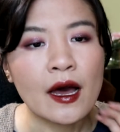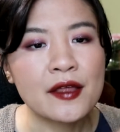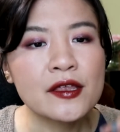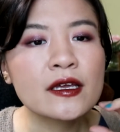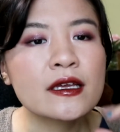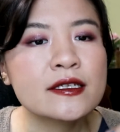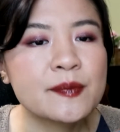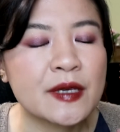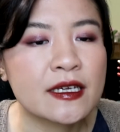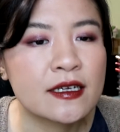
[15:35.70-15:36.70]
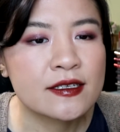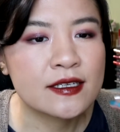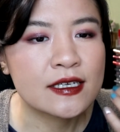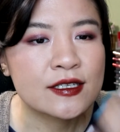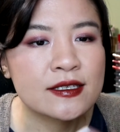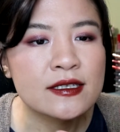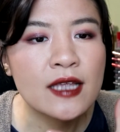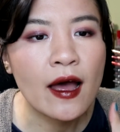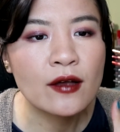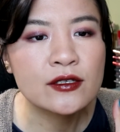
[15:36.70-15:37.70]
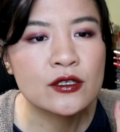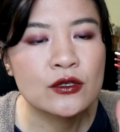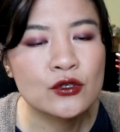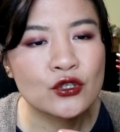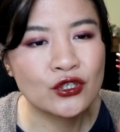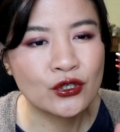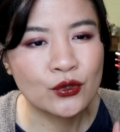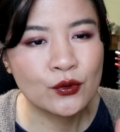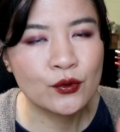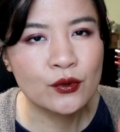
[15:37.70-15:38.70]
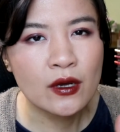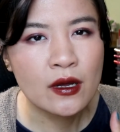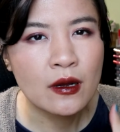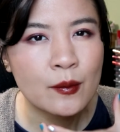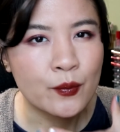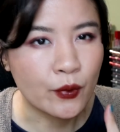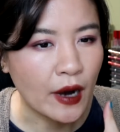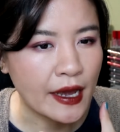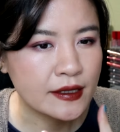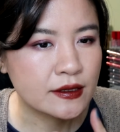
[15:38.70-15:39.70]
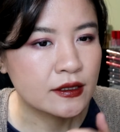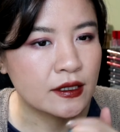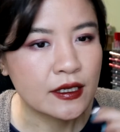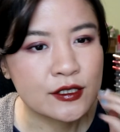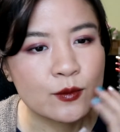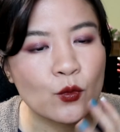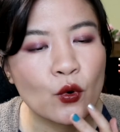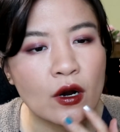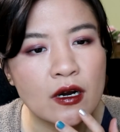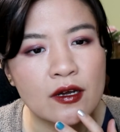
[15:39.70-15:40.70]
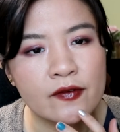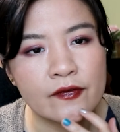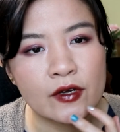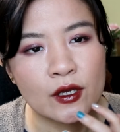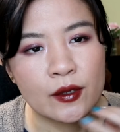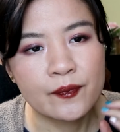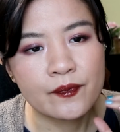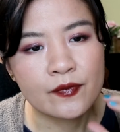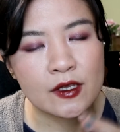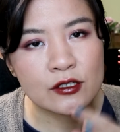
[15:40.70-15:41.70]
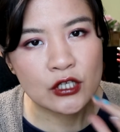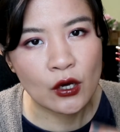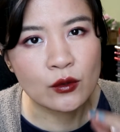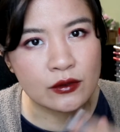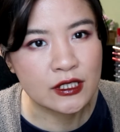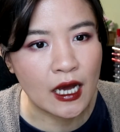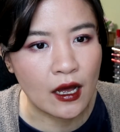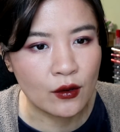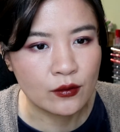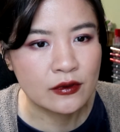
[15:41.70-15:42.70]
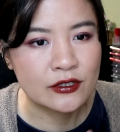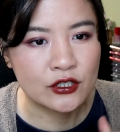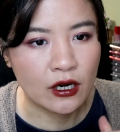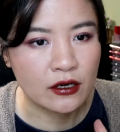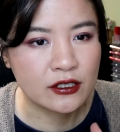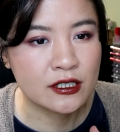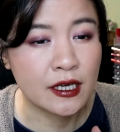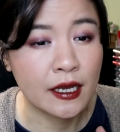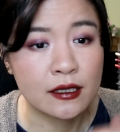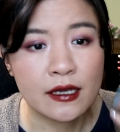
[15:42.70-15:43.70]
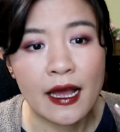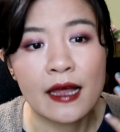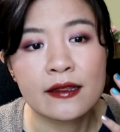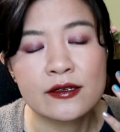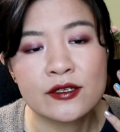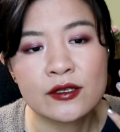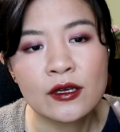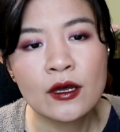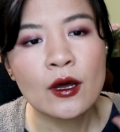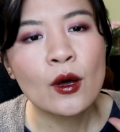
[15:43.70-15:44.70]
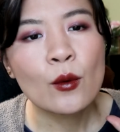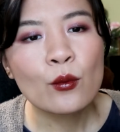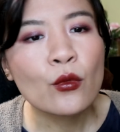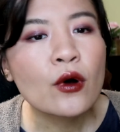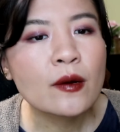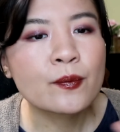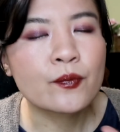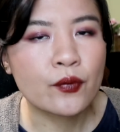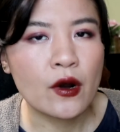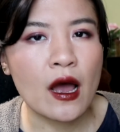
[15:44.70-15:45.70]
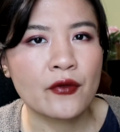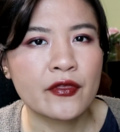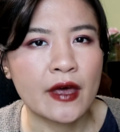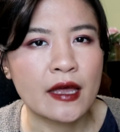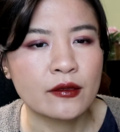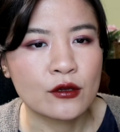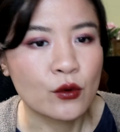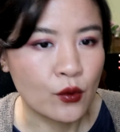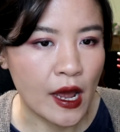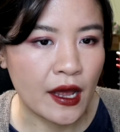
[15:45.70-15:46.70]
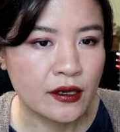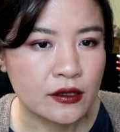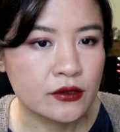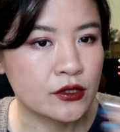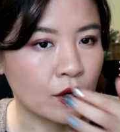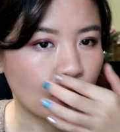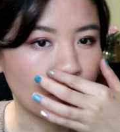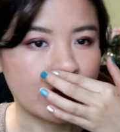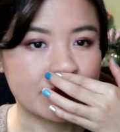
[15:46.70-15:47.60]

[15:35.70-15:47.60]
I think it's because it's not too bright. It's more of a toned down dark shade, and it's more brown than red, so